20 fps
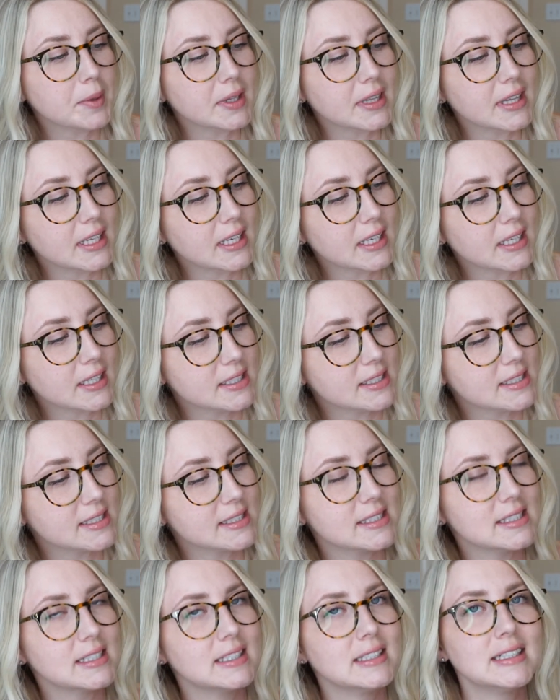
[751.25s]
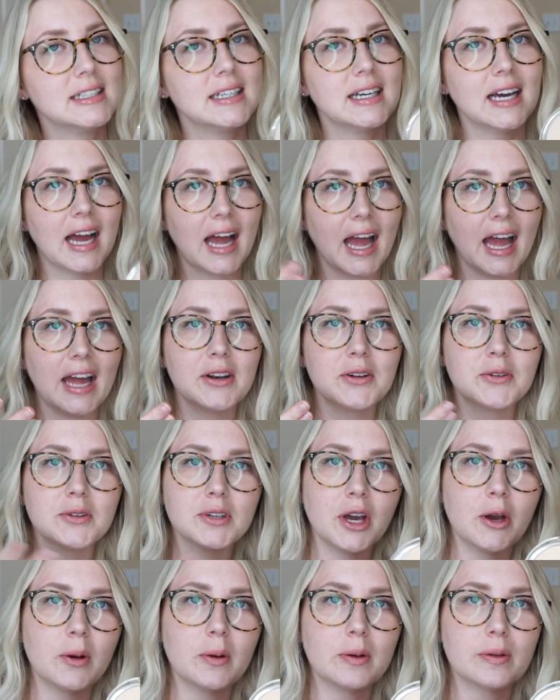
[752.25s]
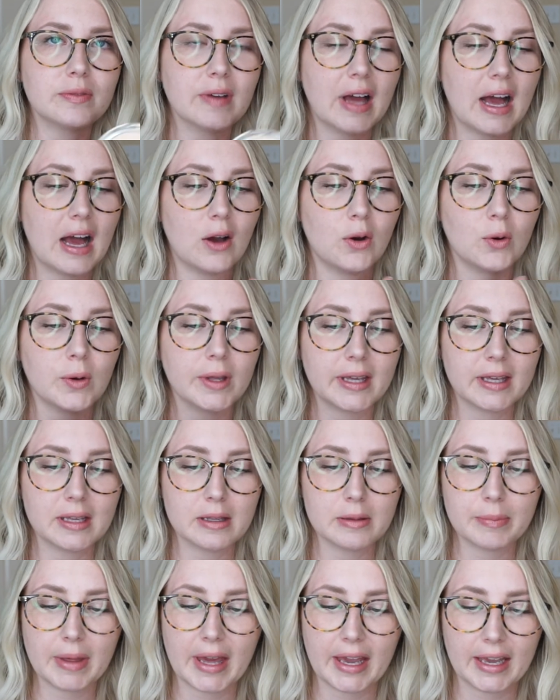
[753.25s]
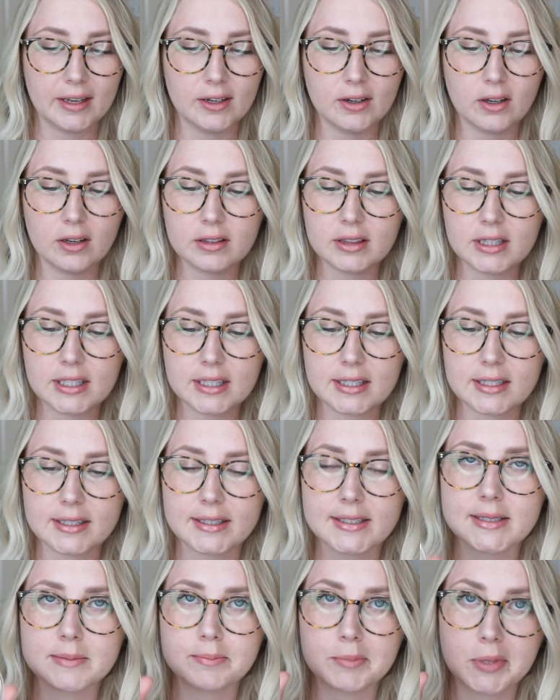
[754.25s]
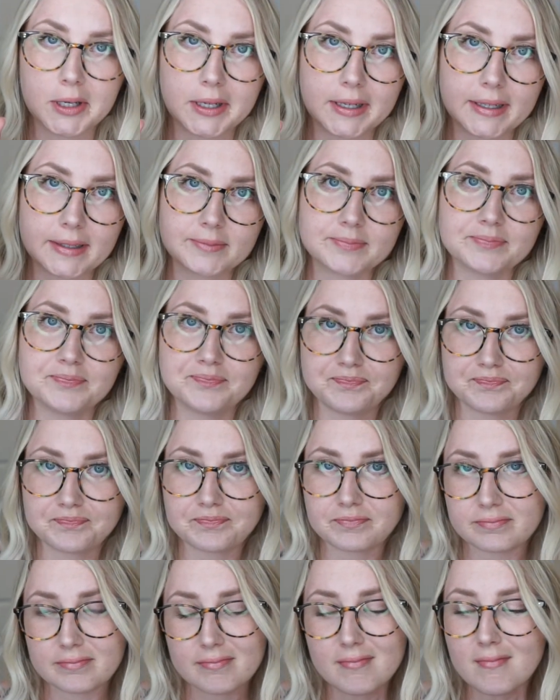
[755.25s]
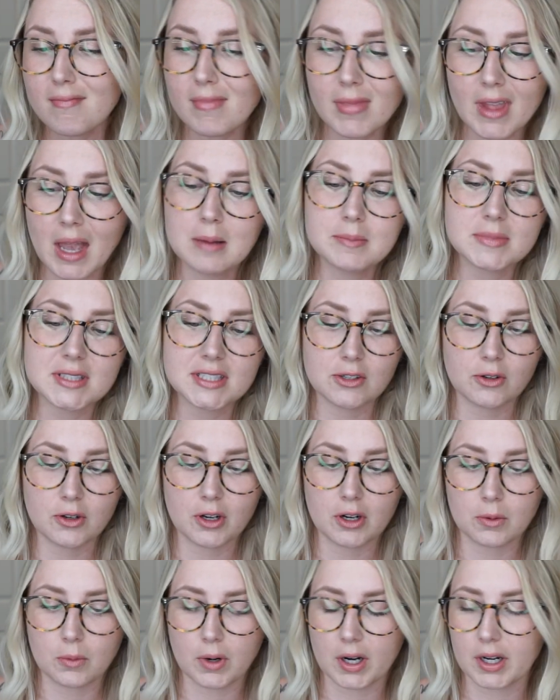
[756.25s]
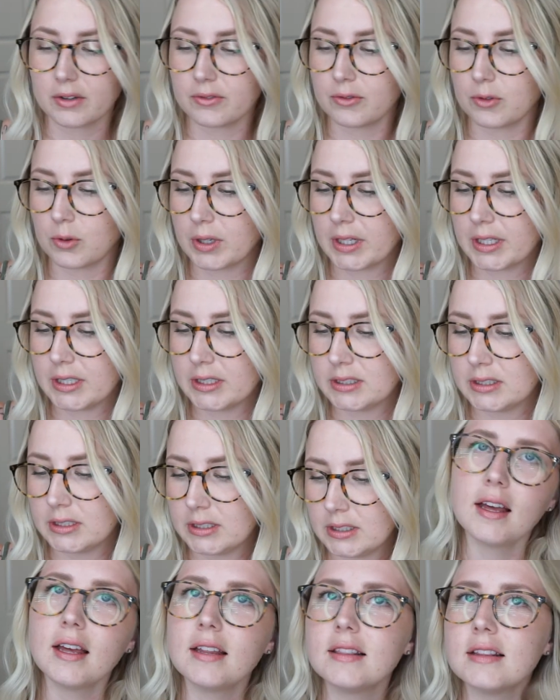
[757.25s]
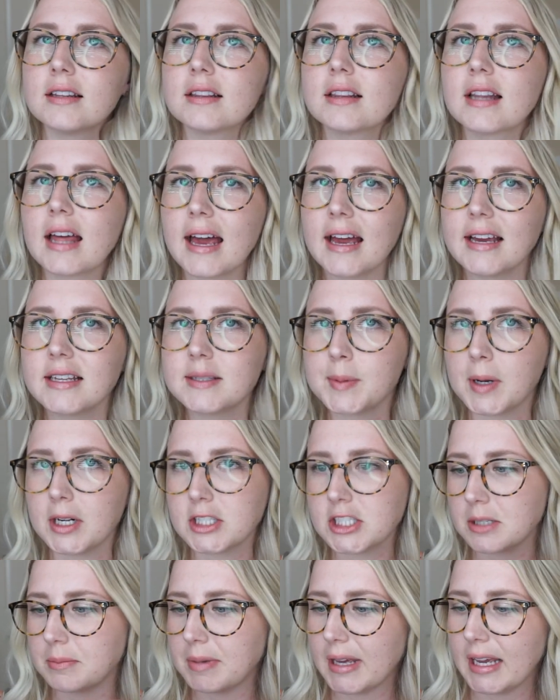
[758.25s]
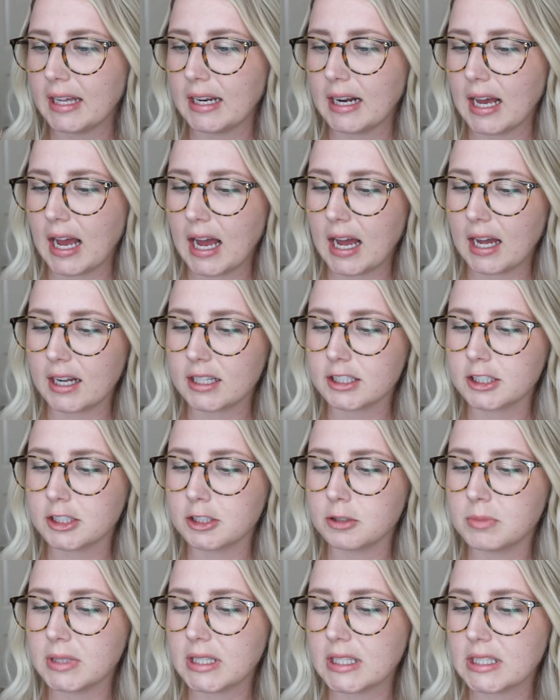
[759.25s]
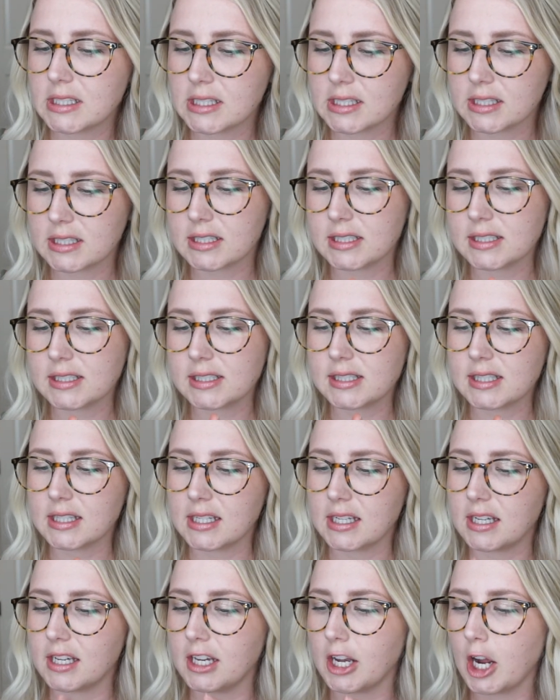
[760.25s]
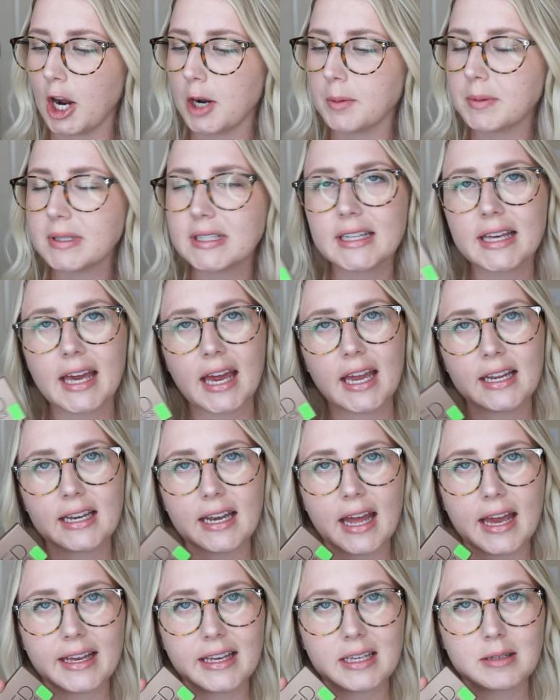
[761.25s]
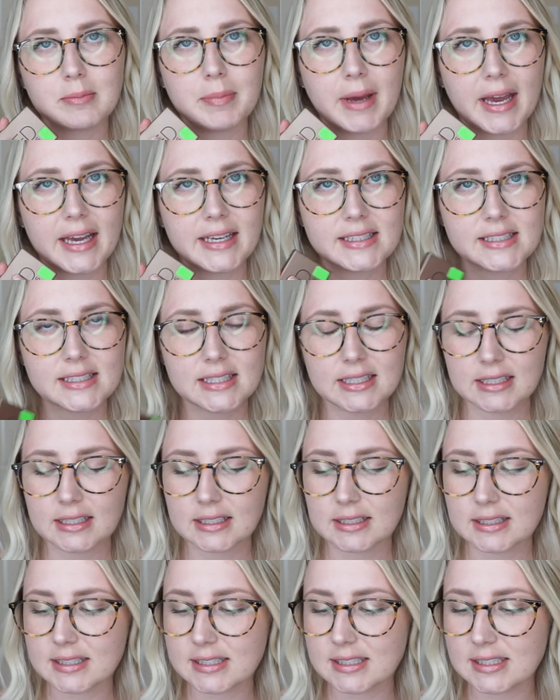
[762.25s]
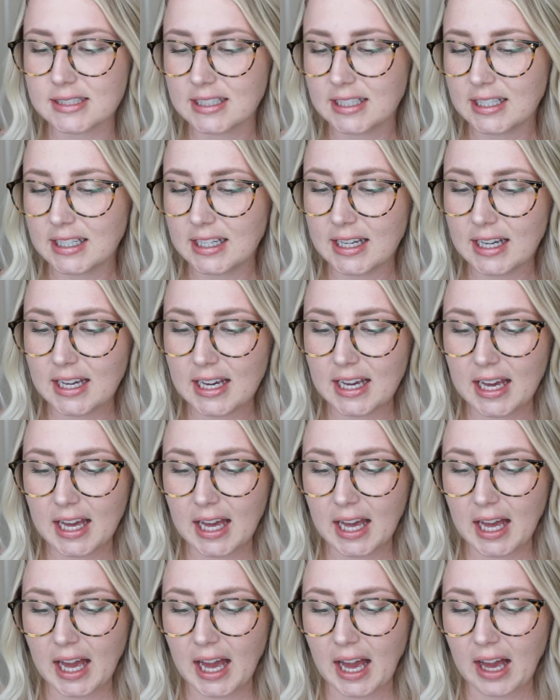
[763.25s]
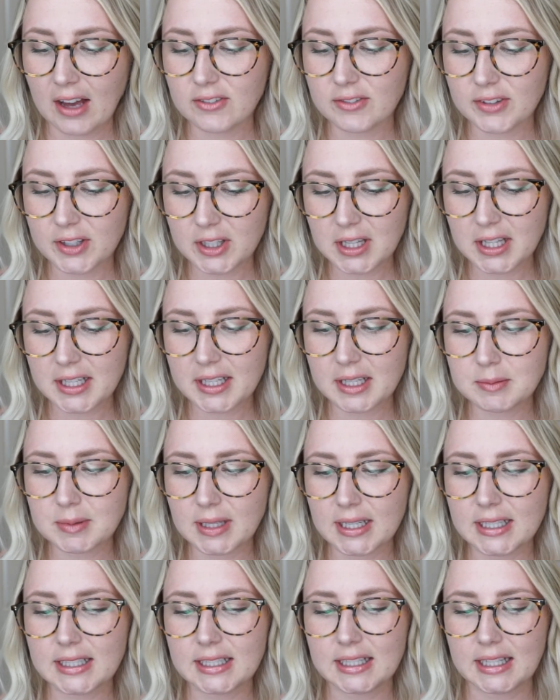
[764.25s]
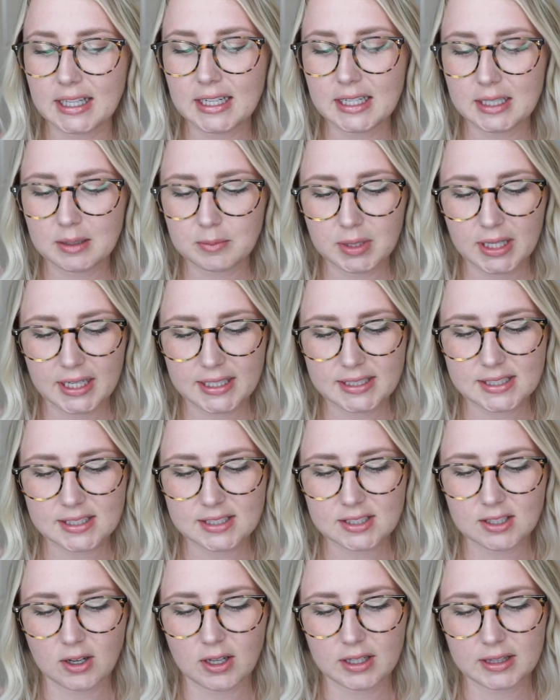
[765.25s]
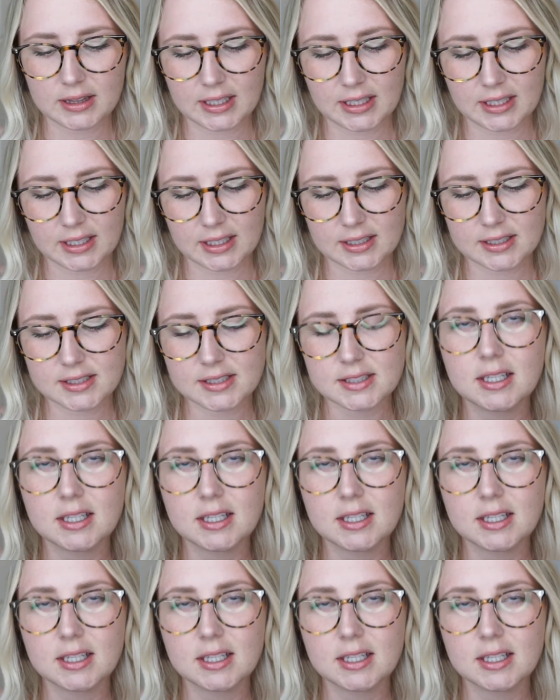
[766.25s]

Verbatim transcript: with this. I don't know if I'll hit pan on this, but I'm still going to work for it. And the last Project Pan item is the Urban Decay Naked Basics feel like I'm like getting places on this,